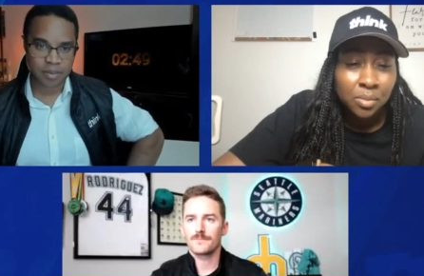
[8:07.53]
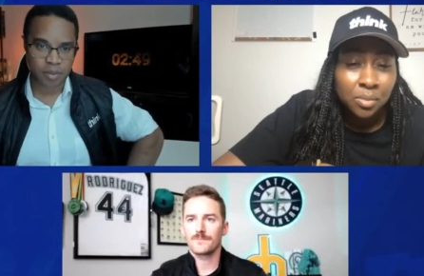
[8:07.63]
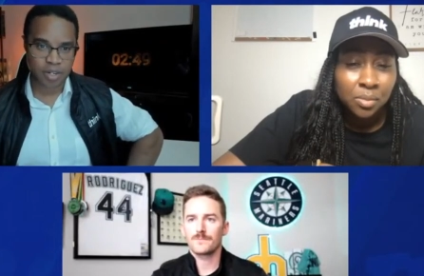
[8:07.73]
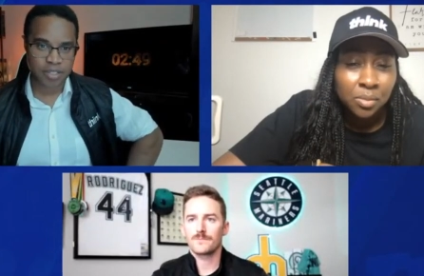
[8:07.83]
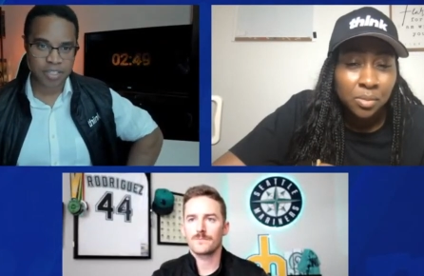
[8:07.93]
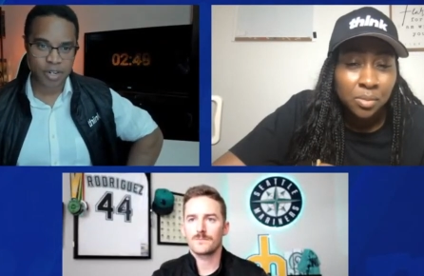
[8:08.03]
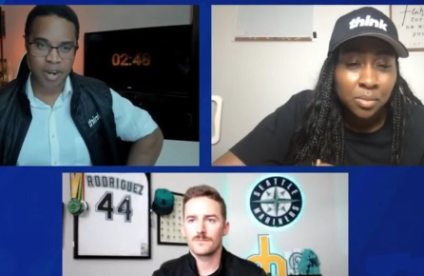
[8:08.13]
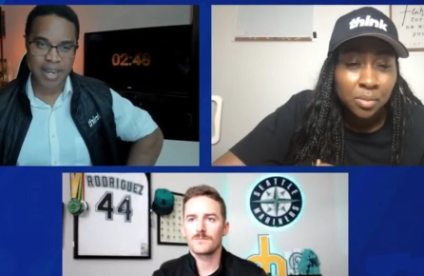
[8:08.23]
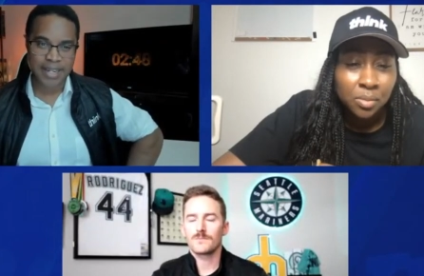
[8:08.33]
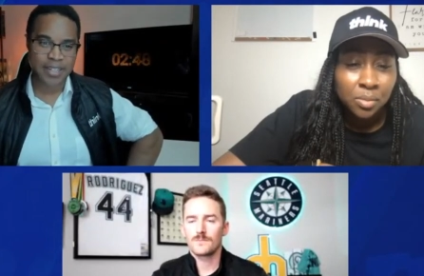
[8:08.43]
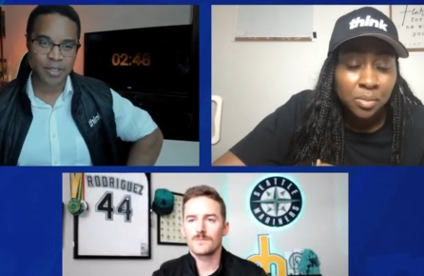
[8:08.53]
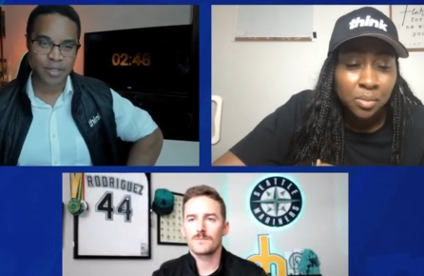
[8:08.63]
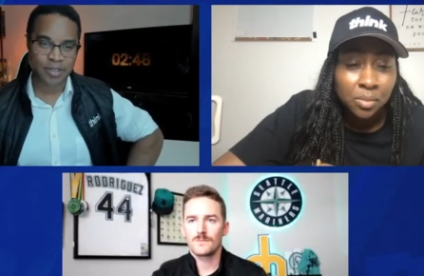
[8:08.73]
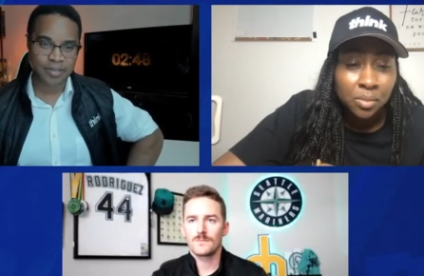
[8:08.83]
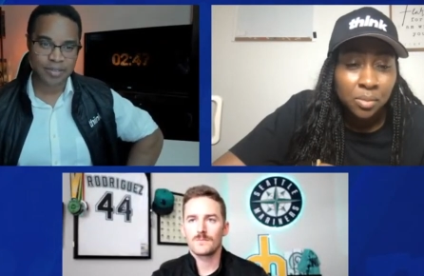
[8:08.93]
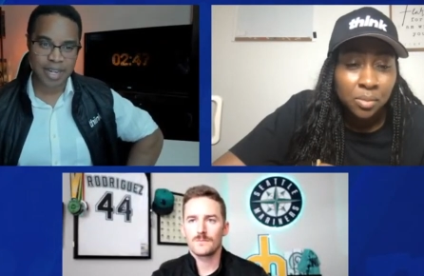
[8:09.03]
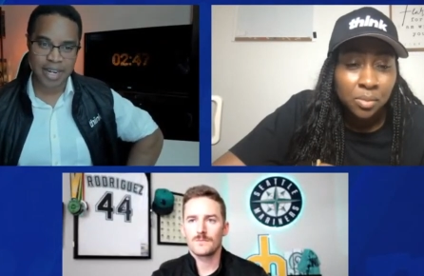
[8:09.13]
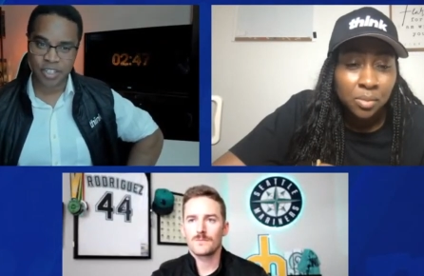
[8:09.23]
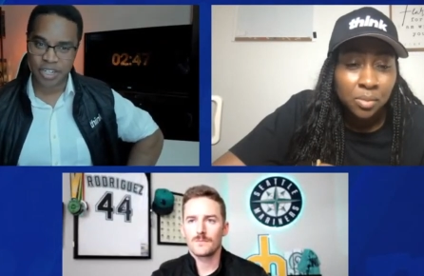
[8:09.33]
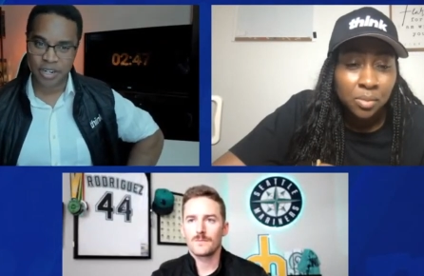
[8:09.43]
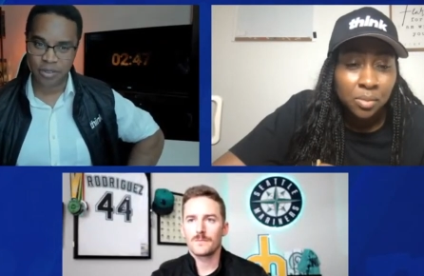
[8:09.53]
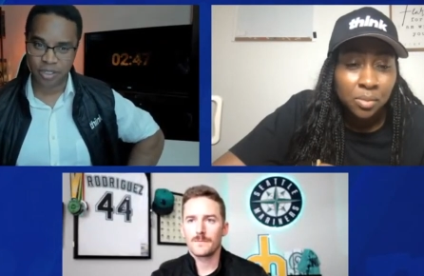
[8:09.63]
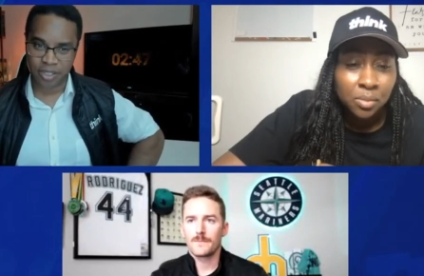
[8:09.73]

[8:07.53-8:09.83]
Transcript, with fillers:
Speaker 1: what does your ideal kind of channel